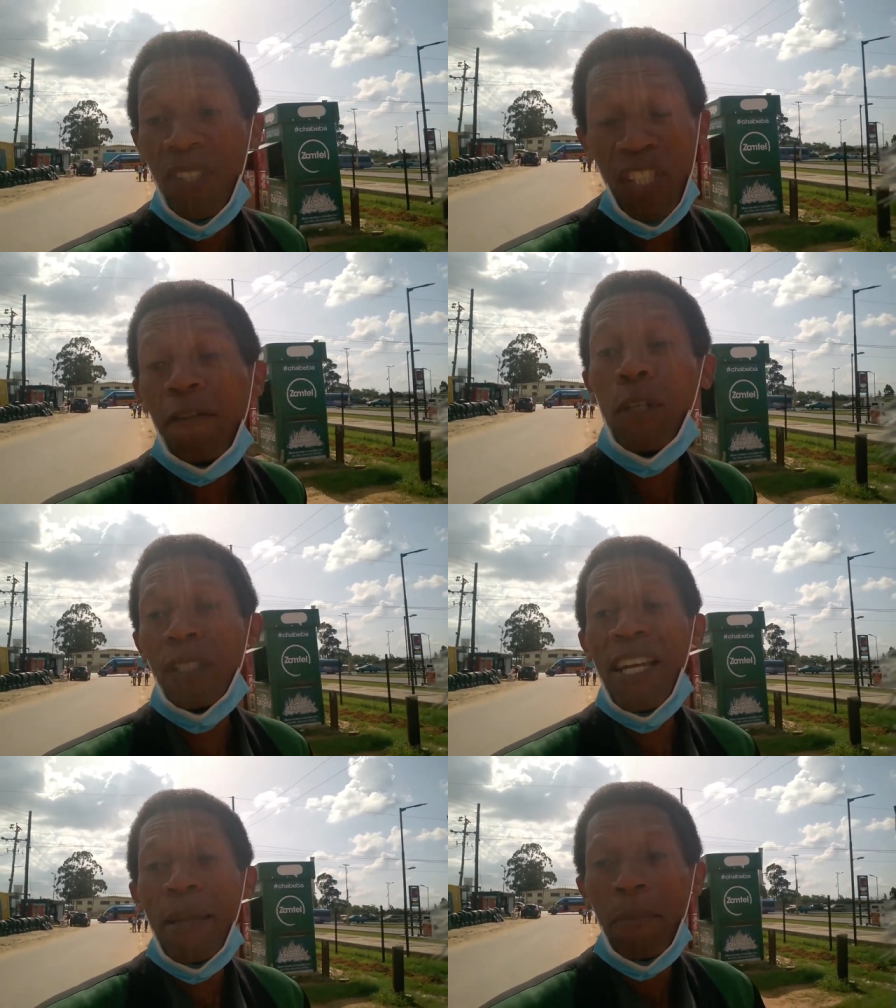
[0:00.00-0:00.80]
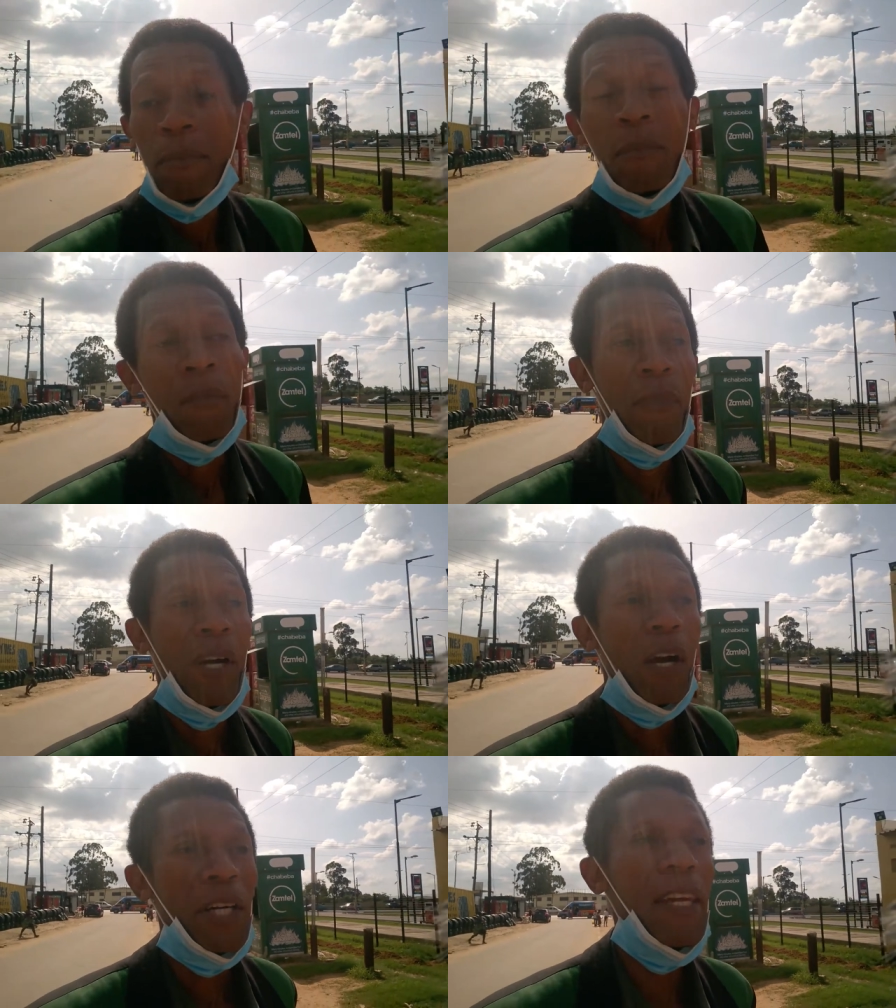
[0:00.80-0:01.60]
difficult time.
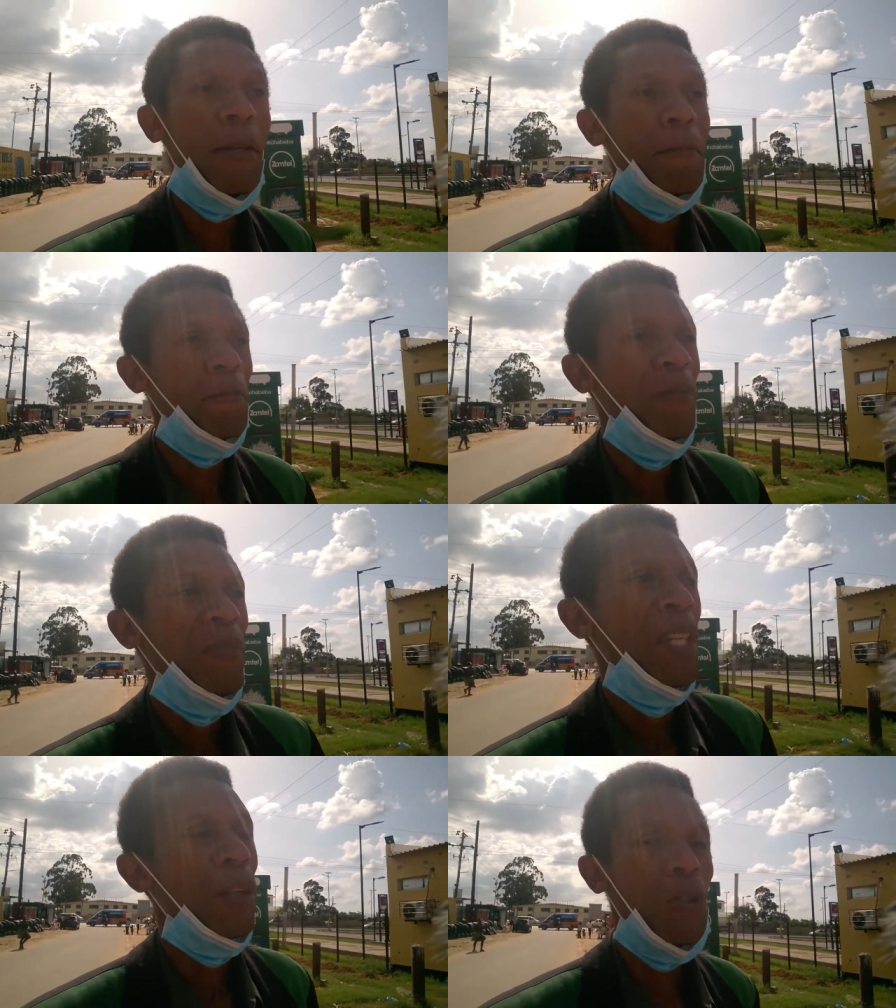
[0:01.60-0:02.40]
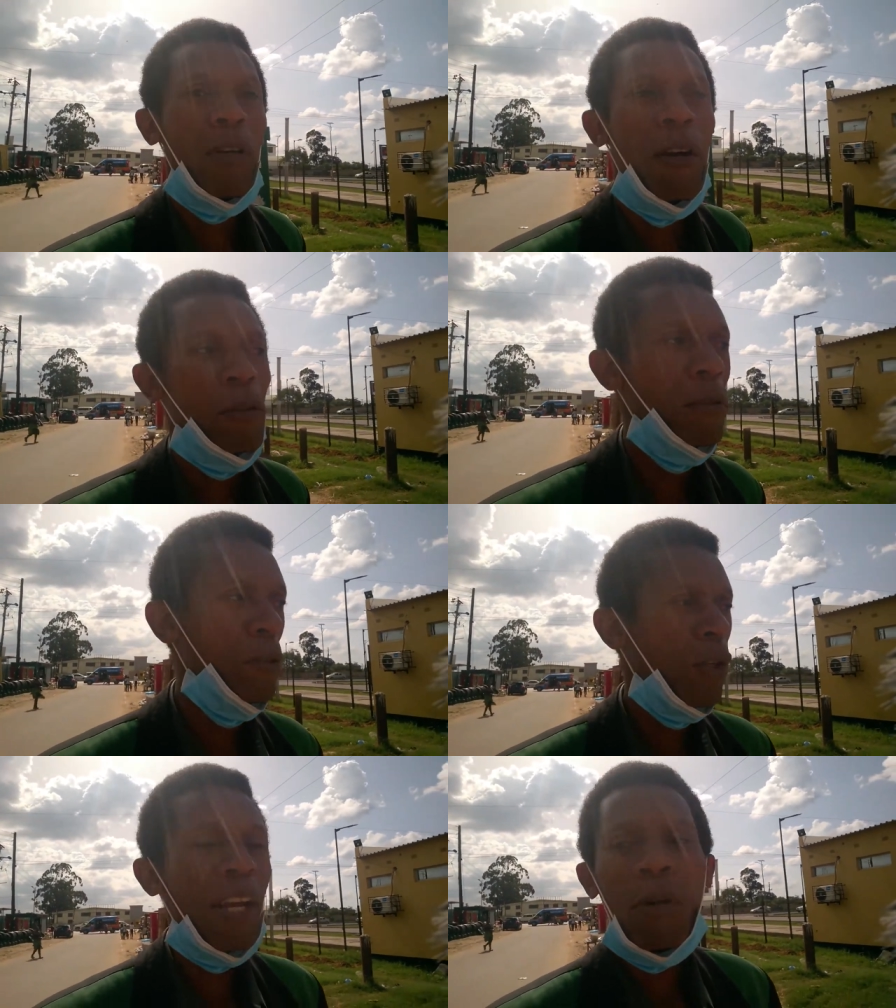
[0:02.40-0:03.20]
Okay. So I'll
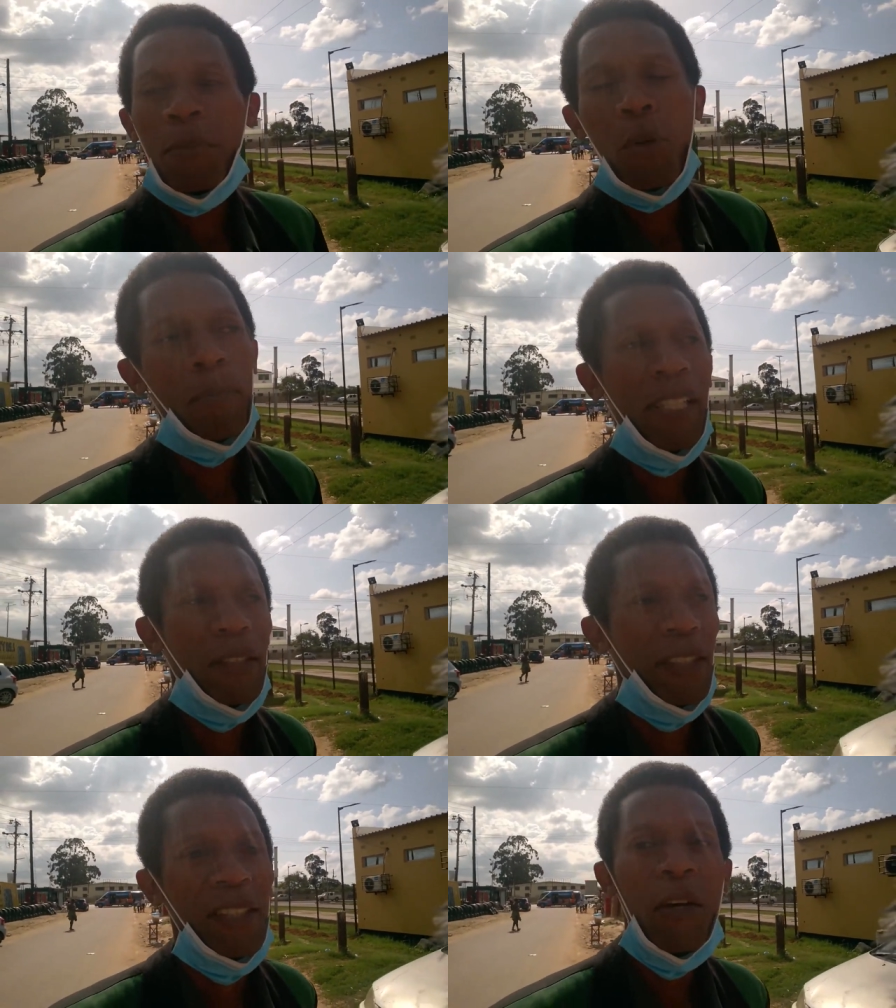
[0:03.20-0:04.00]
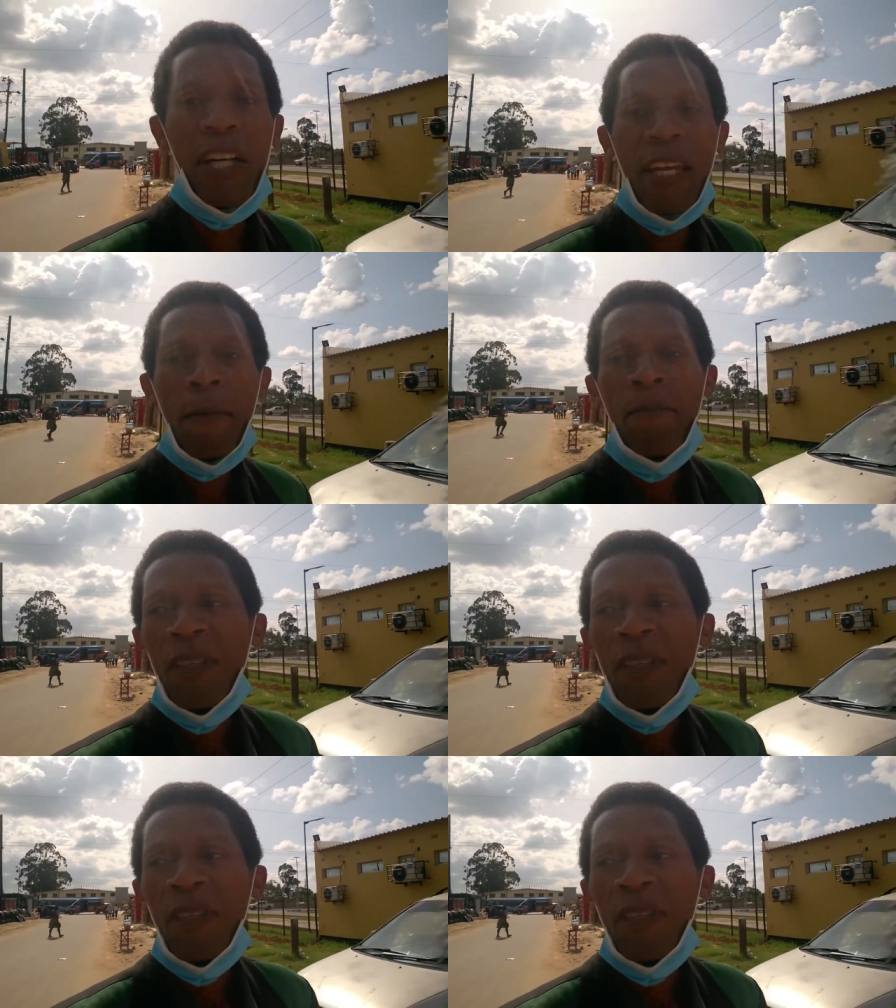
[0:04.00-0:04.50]
try one more place. Okay.